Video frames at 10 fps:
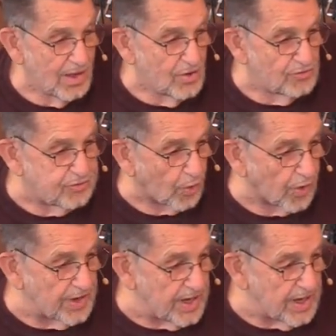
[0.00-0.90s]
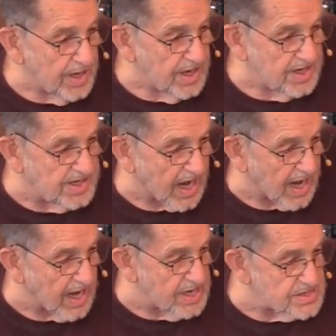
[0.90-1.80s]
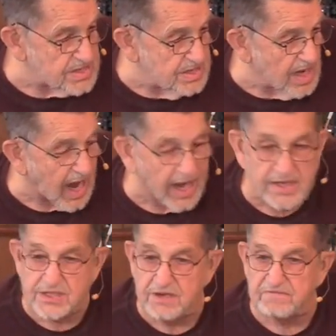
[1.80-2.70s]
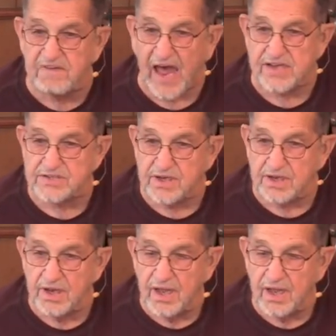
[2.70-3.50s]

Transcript: Forty days and nights he fasted,